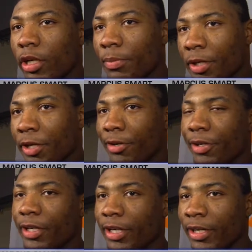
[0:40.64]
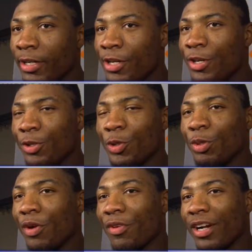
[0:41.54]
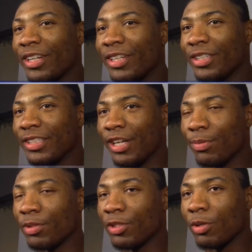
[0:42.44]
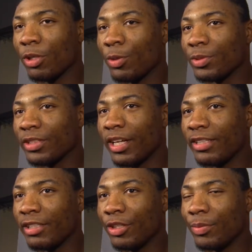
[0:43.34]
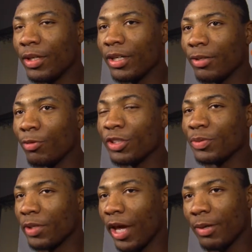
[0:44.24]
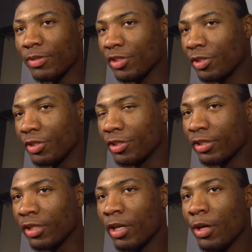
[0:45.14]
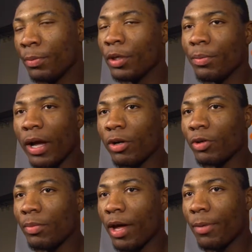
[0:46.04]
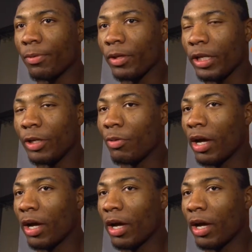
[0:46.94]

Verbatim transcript: want to come in here and do whatever I could to help this Oklahoma State team win some games this year and just put them back on the map in